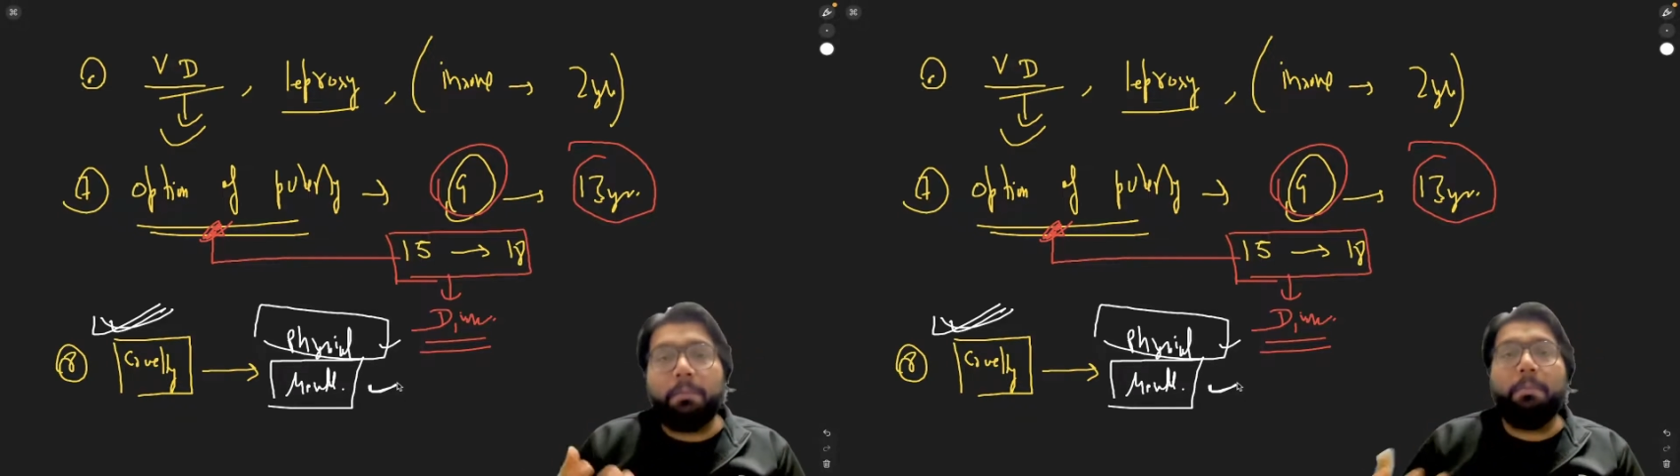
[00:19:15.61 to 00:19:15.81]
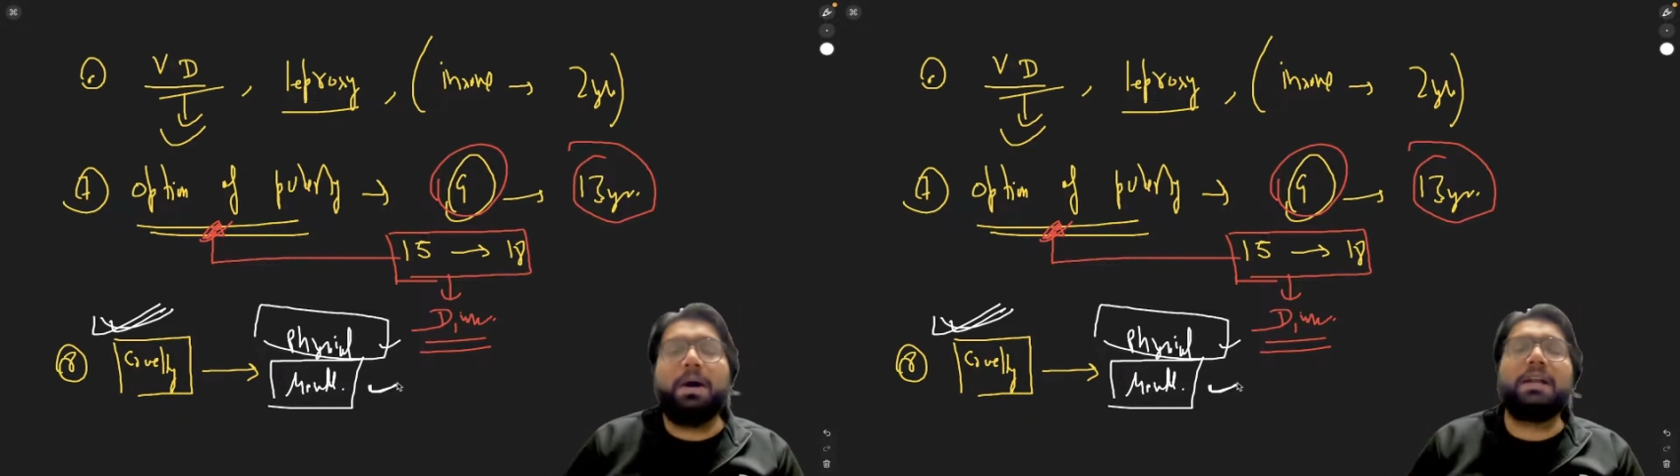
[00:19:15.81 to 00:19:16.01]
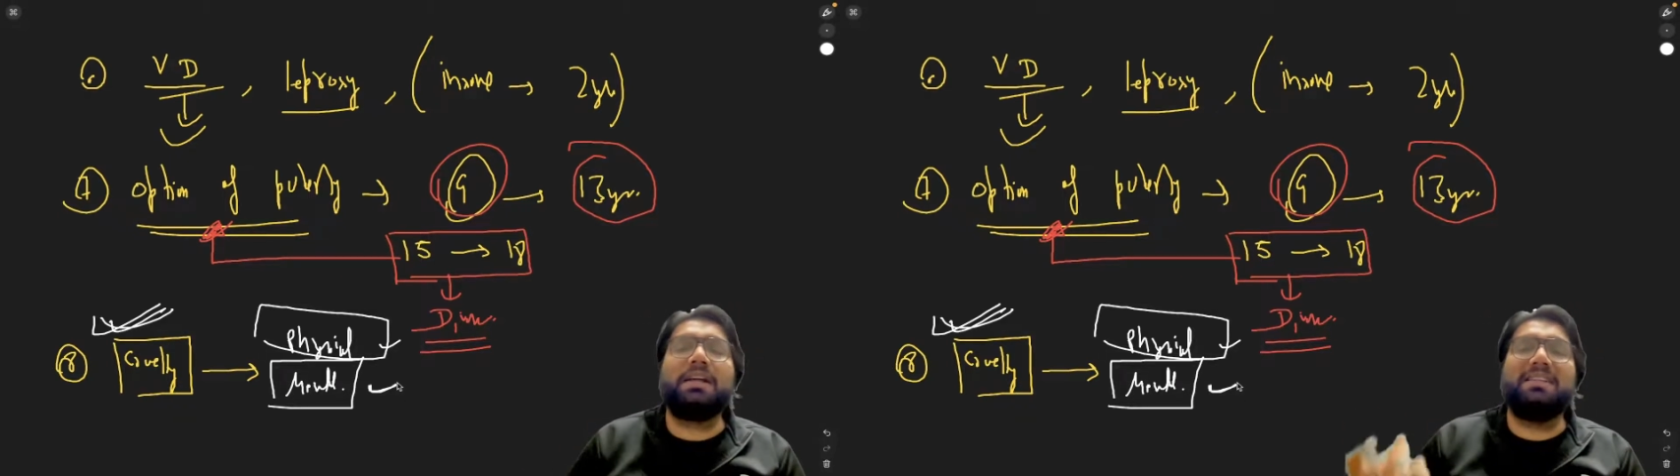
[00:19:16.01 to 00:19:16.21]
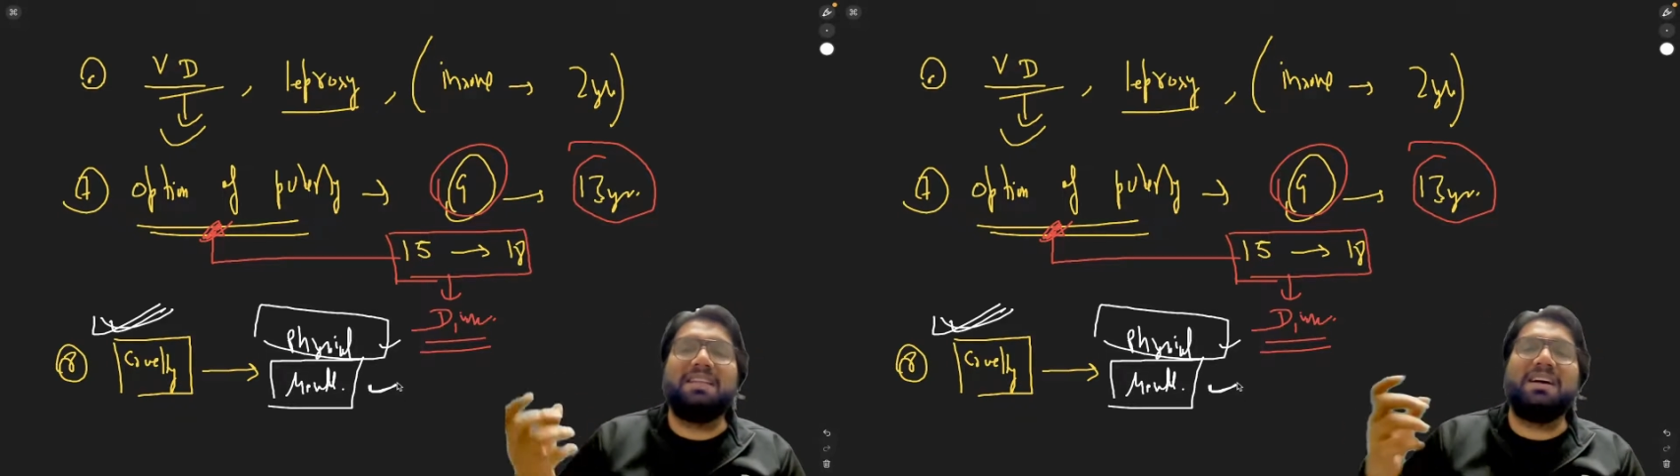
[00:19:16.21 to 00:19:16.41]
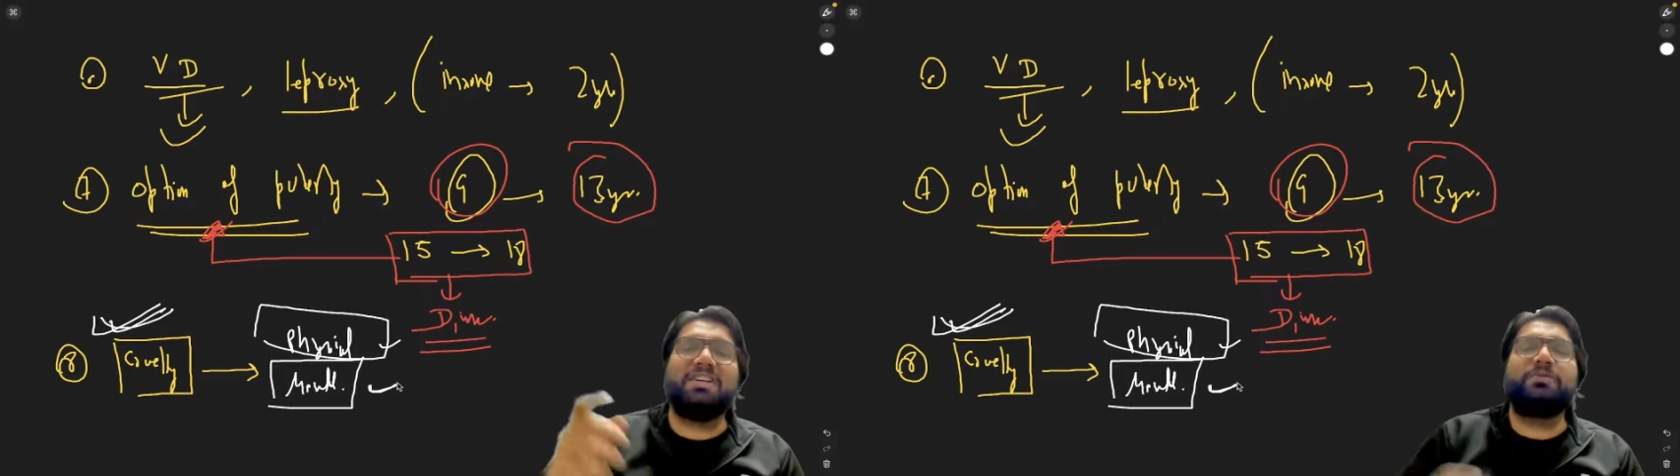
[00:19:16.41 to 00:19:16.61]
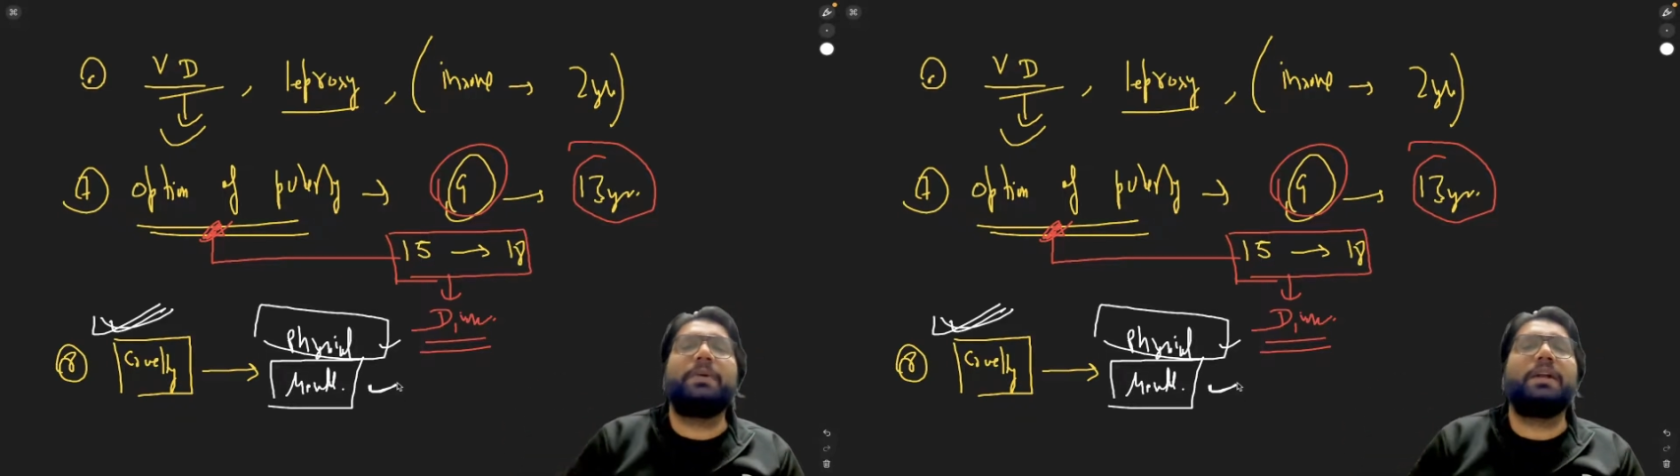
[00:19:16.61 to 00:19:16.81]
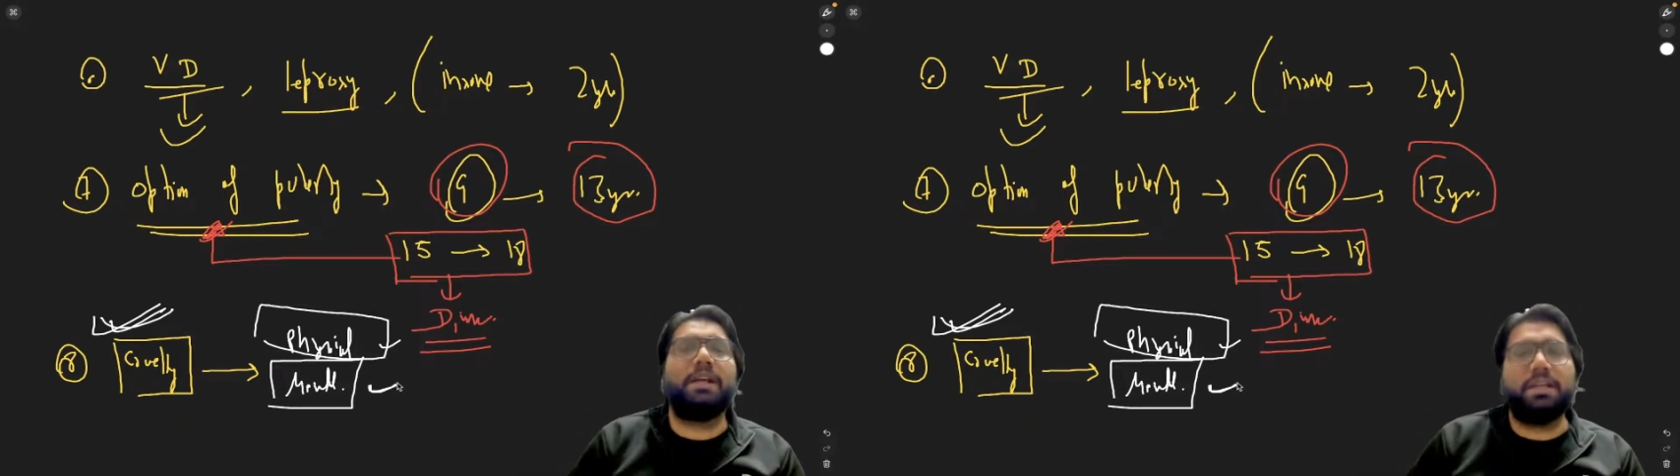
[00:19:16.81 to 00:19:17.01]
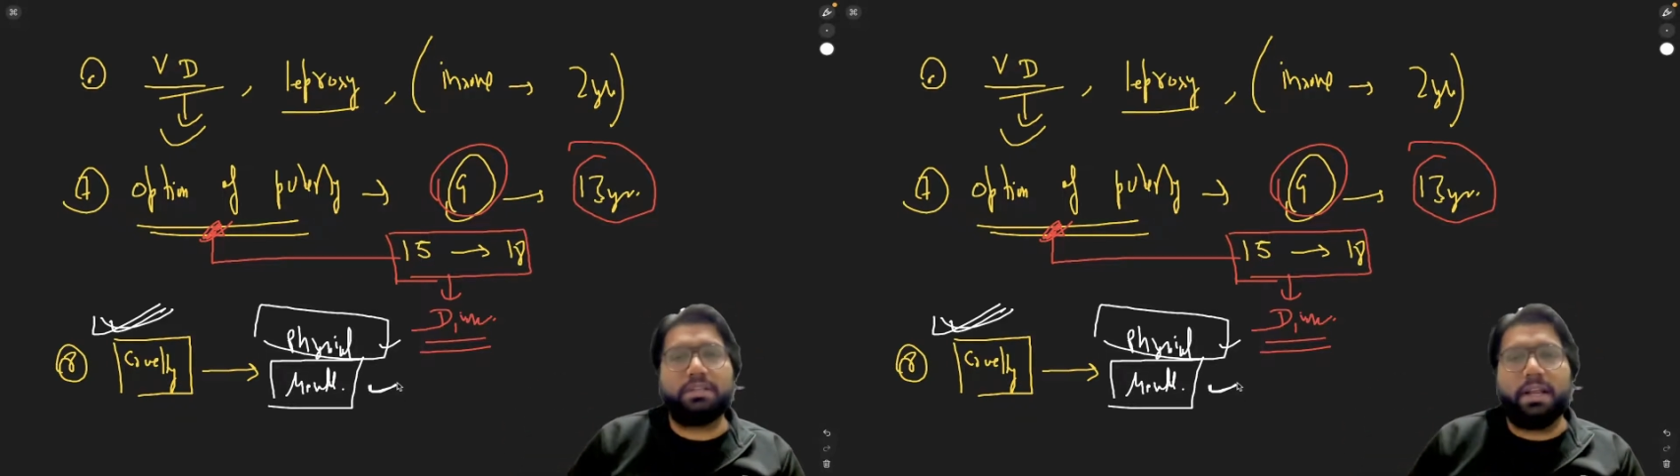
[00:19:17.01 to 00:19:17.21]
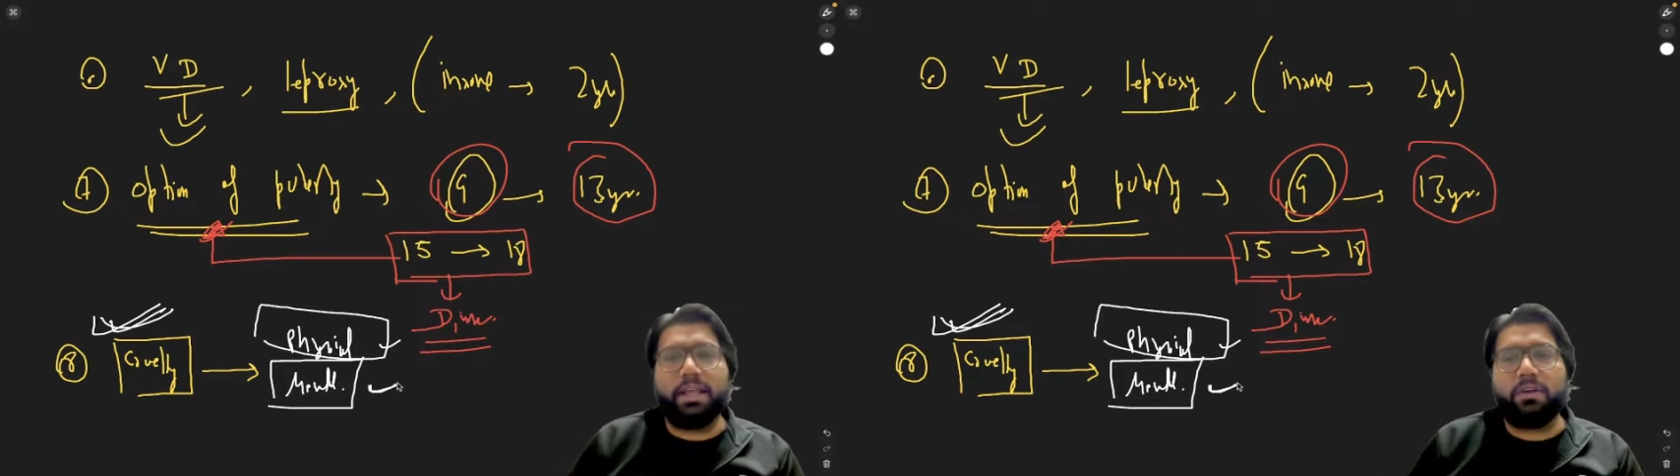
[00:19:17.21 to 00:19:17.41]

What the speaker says: but the husband is